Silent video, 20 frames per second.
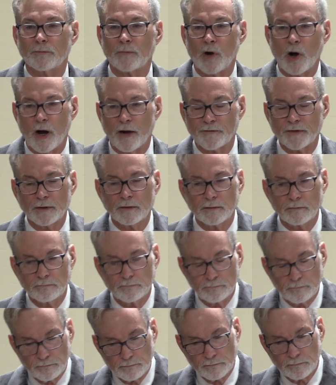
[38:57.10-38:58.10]
often,
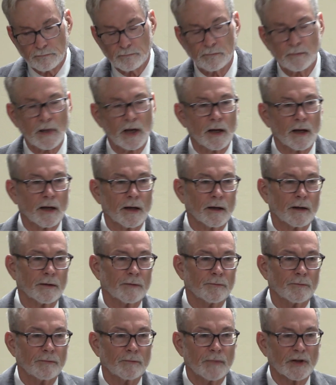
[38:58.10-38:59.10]

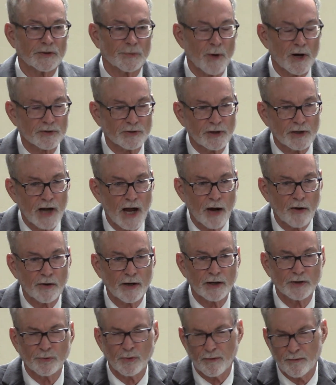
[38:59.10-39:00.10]
especially
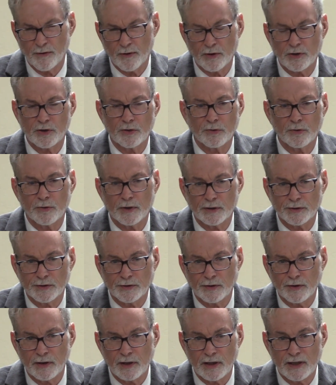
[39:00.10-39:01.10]
nowadays, referred to
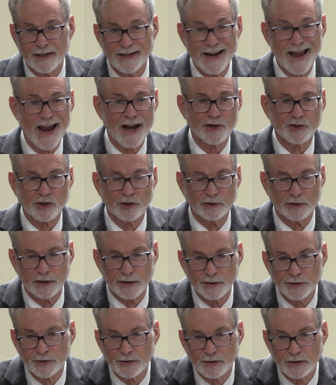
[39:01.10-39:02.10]
as the
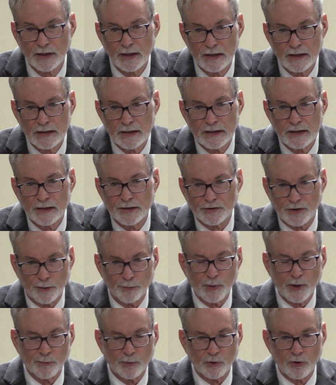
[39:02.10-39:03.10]
nationalists. Some
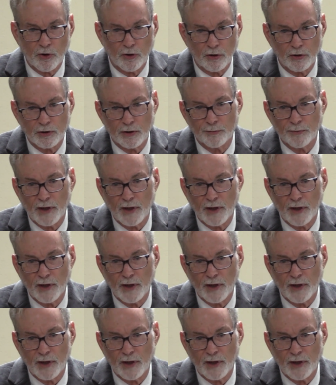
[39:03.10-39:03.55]
people called them